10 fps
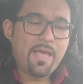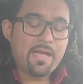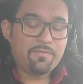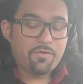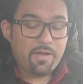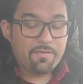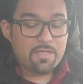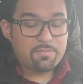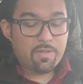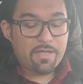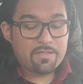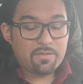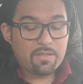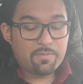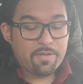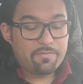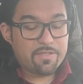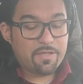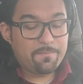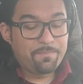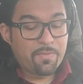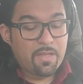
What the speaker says: active driving display, so a little bit of a jump.